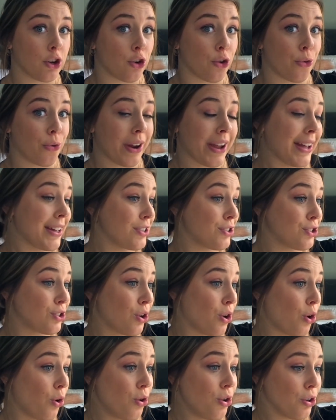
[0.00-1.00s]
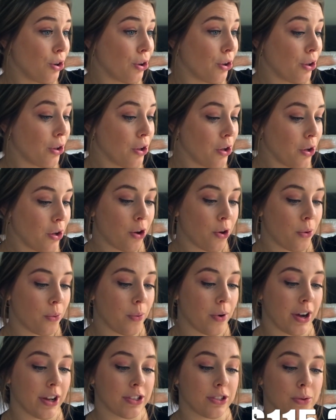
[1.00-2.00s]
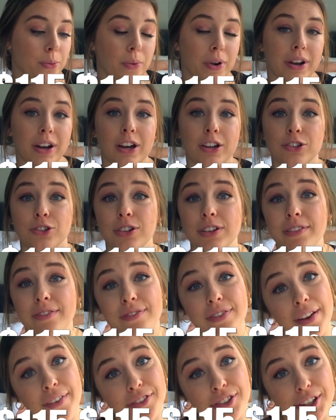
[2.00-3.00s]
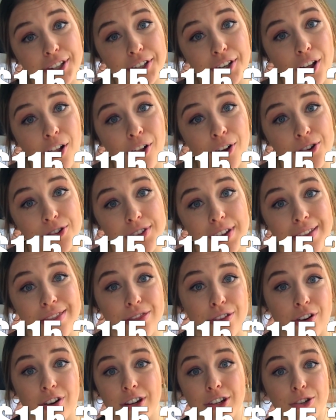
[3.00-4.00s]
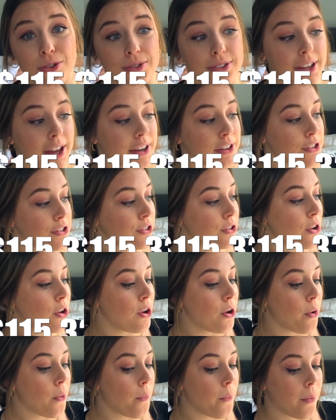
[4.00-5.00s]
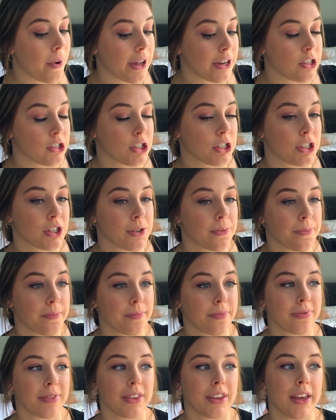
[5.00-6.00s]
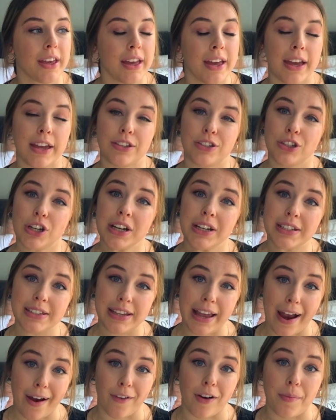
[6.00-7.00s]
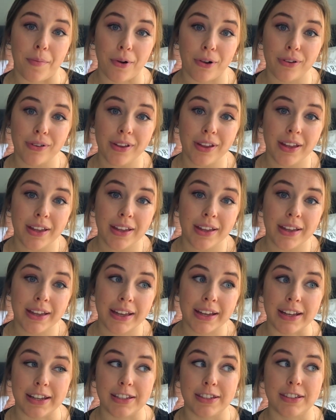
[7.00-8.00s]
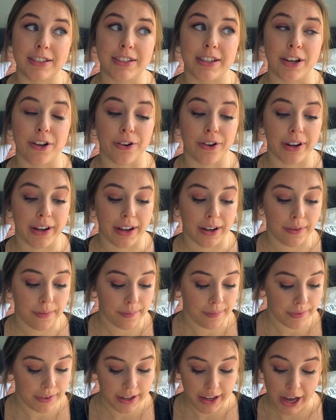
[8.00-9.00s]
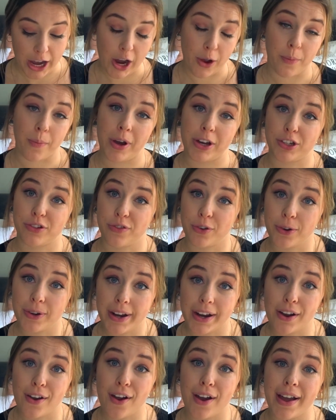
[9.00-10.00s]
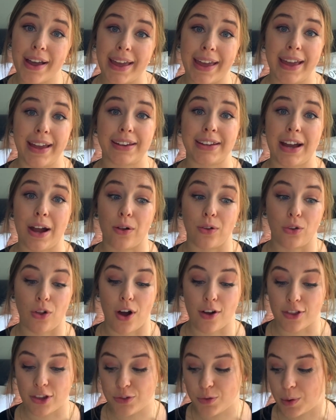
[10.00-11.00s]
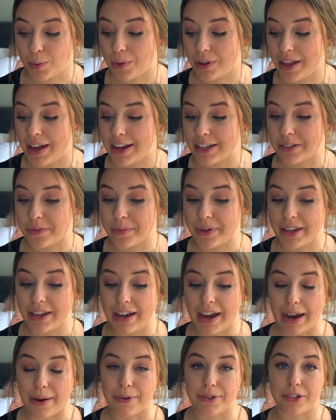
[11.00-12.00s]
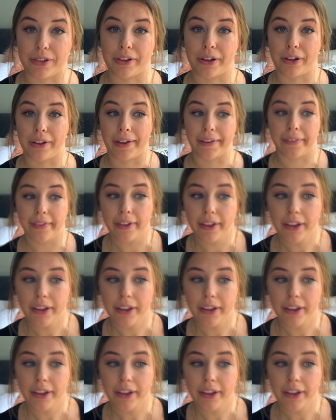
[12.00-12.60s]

grand total was $115.32, which is not terrible considering how much food I got and how long this food will last me. I was a little like,